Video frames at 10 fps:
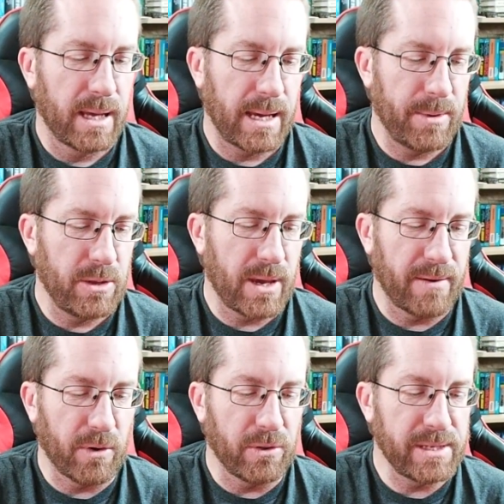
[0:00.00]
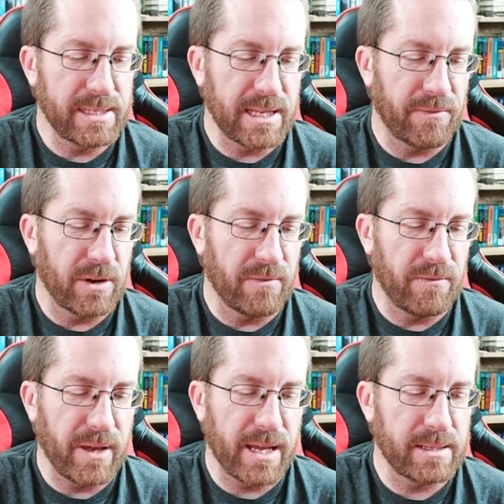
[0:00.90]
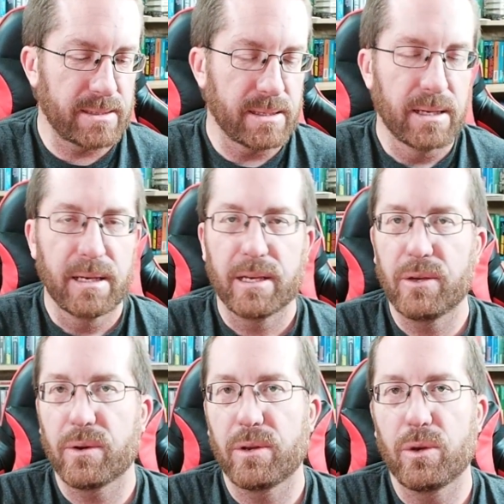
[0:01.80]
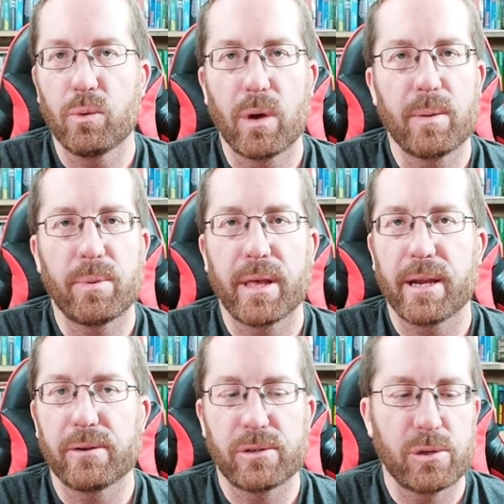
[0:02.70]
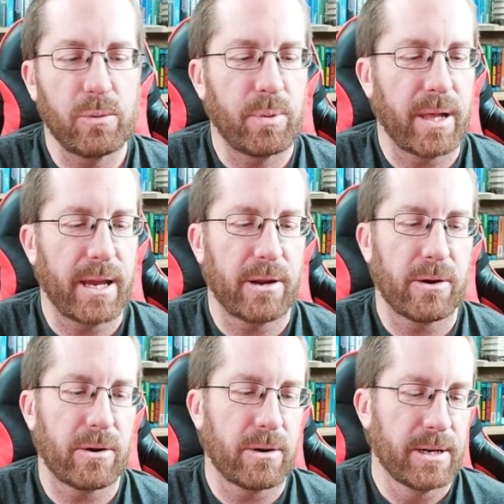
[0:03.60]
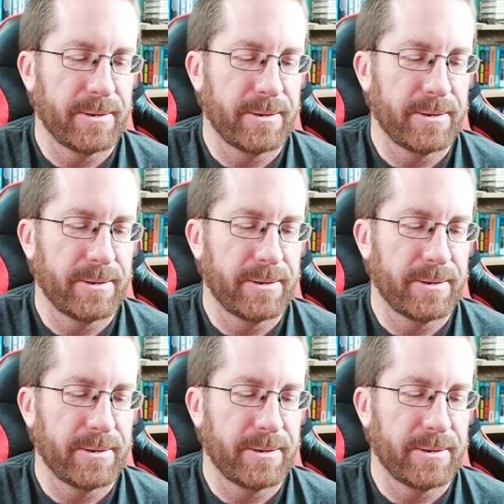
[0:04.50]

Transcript: I mean, you have all these different events. You can do 1-player, 2-player.